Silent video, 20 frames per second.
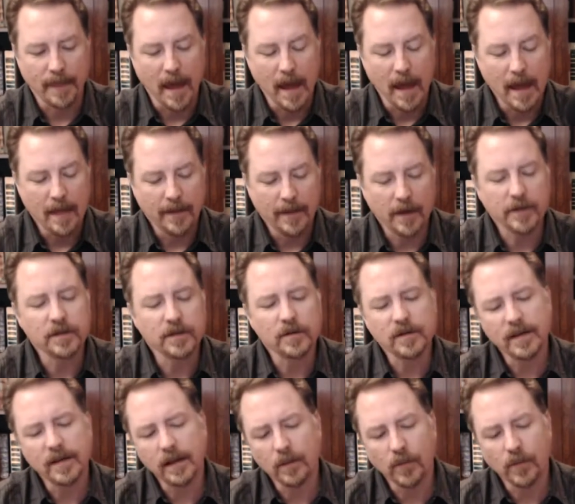They also
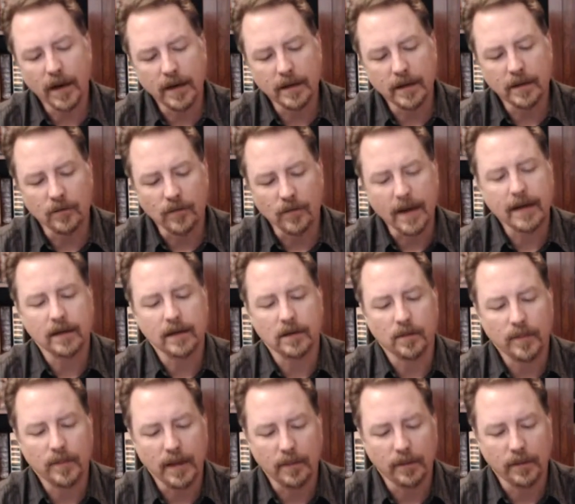celebrated regular
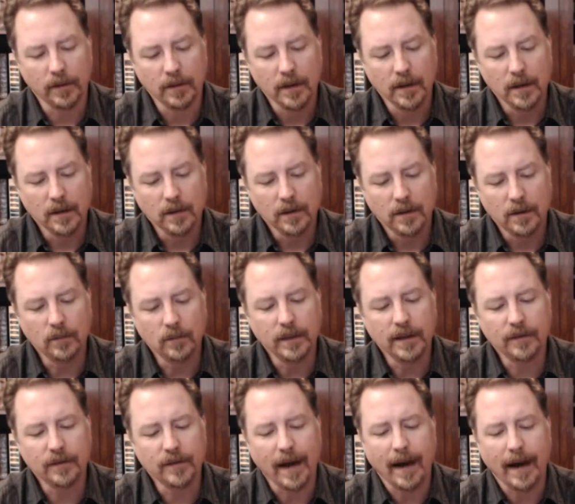people who
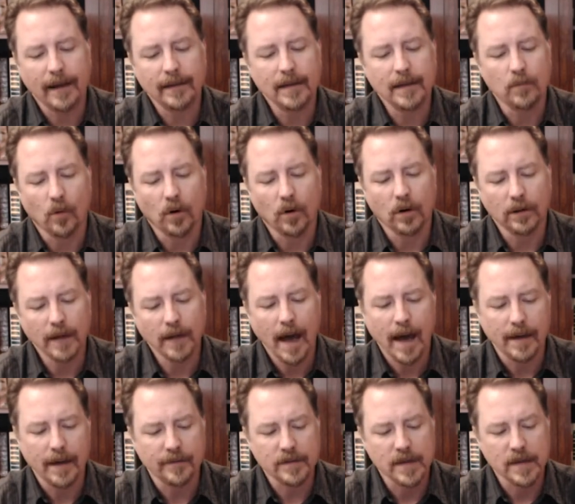lived highly moral
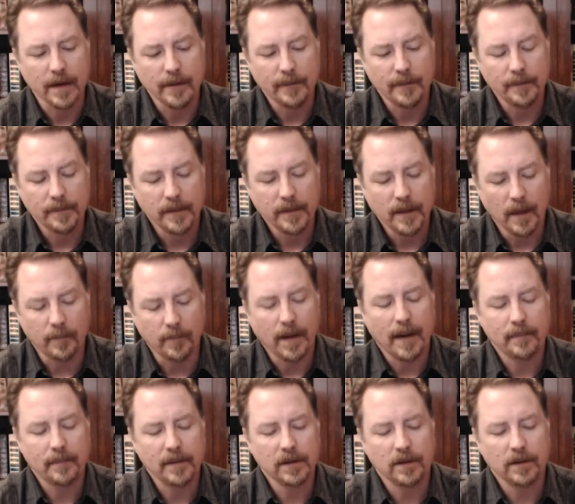lives a
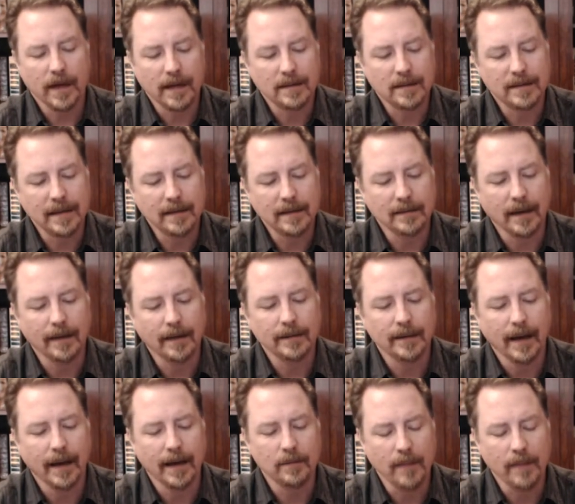popular
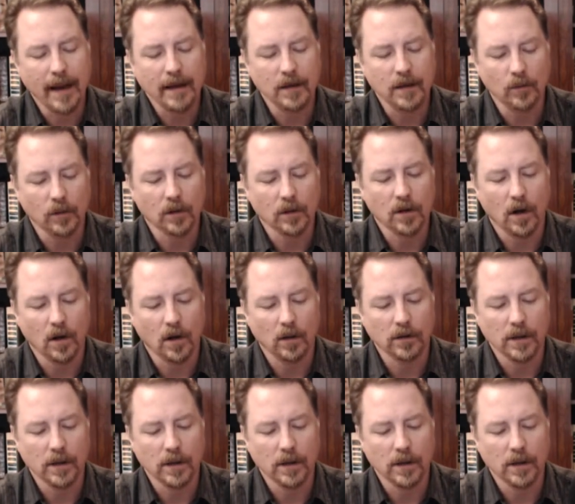1899 manual called